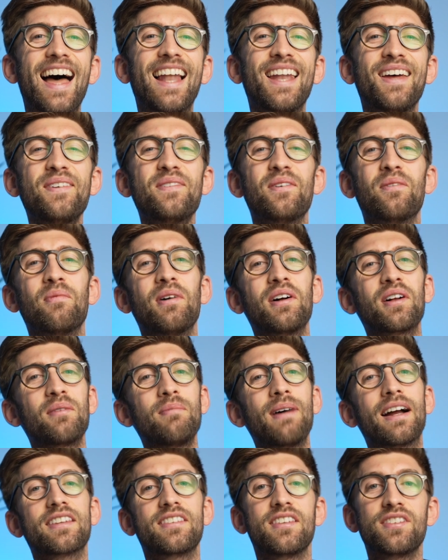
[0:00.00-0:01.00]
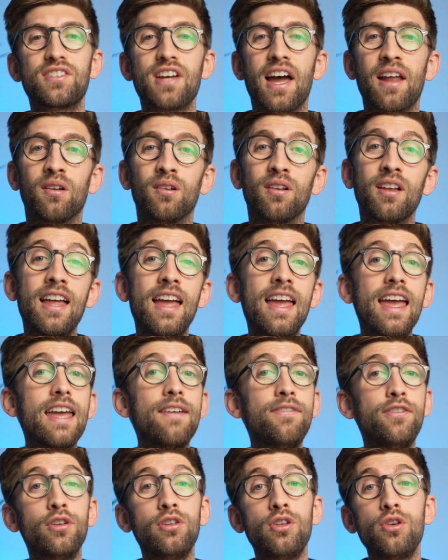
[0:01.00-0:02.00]
Hello and welcome back to the channel.
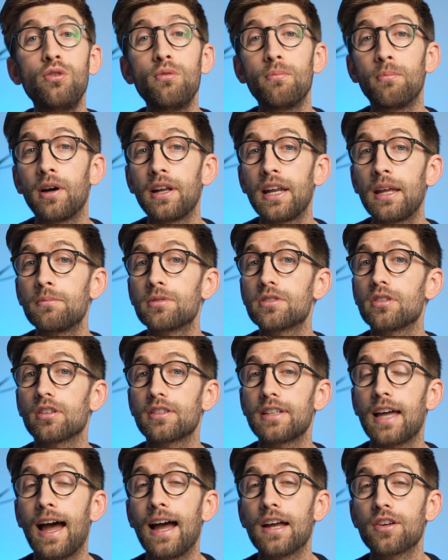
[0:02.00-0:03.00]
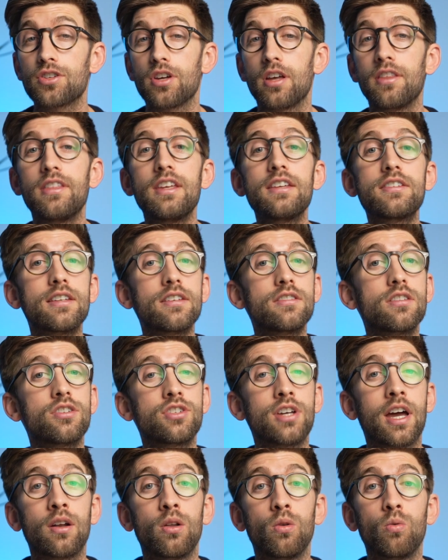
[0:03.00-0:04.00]
If you're new, my name's Dr. Ash and this is the
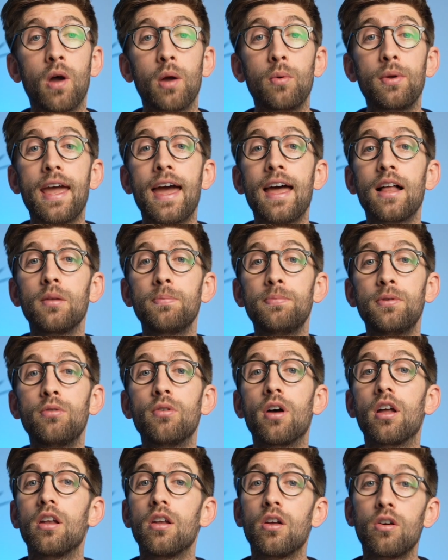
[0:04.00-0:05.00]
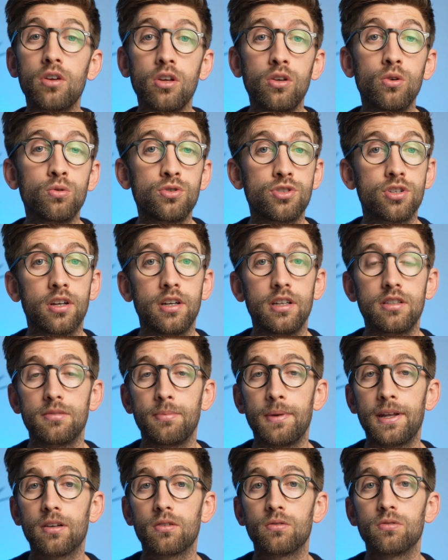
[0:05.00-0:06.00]
channel where we help you along your journey to
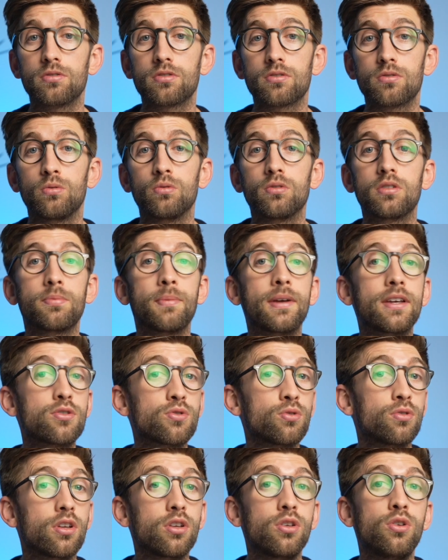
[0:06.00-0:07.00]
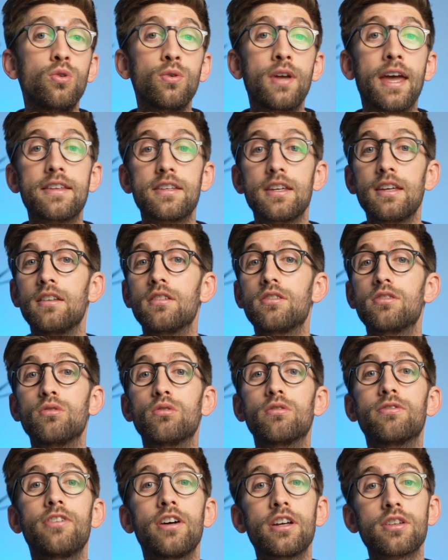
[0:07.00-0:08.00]
medical school to make sure that you get into
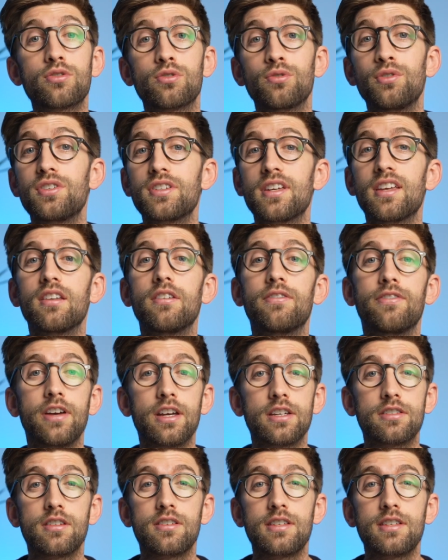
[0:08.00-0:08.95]
your first choice at the first